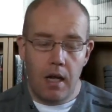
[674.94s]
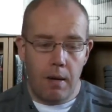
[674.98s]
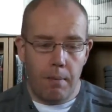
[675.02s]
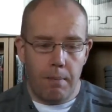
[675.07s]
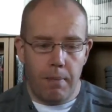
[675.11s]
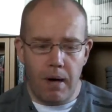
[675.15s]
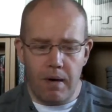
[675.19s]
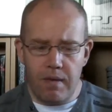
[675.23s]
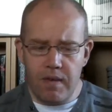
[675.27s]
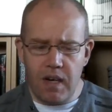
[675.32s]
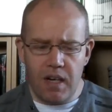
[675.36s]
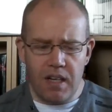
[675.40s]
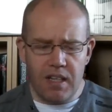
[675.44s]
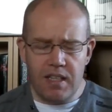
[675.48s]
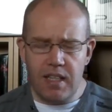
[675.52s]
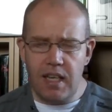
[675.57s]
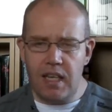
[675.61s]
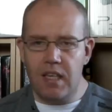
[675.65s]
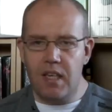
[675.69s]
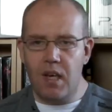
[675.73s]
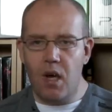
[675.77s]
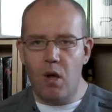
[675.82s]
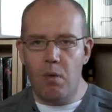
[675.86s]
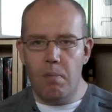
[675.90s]
But I've got to
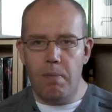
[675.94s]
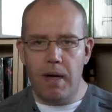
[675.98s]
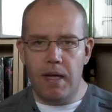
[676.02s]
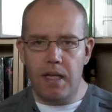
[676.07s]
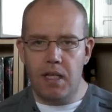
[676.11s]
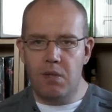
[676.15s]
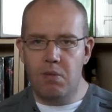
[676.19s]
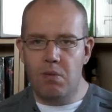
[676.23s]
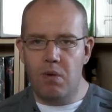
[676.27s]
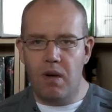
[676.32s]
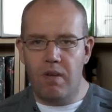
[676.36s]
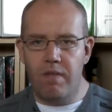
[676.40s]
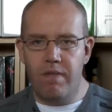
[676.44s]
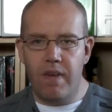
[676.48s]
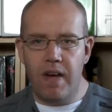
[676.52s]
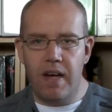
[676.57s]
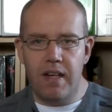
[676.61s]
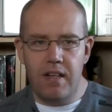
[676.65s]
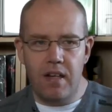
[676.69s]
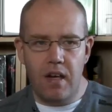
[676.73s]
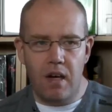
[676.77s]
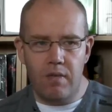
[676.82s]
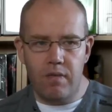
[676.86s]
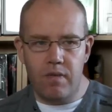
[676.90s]
say, going back to it, I
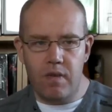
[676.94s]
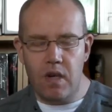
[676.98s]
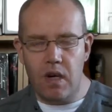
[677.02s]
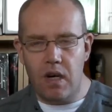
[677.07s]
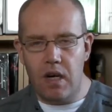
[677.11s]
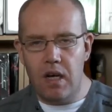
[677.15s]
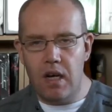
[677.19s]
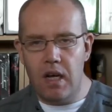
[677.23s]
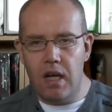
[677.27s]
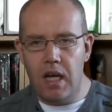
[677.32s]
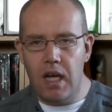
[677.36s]
found that I've got